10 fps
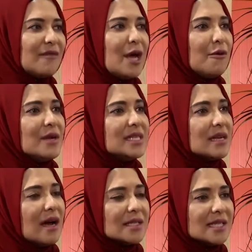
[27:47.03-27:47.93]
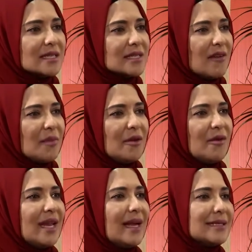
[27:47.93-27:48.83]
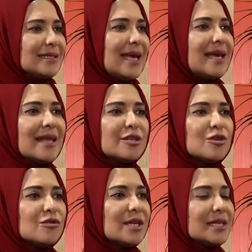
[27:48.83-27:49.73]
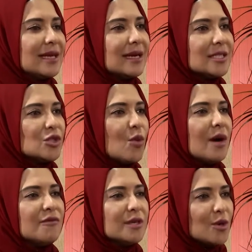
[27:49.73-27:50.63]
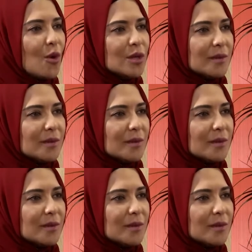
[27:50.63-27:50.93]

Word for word: Mm Recent articles I've been reading are saying that children as young as 12 years old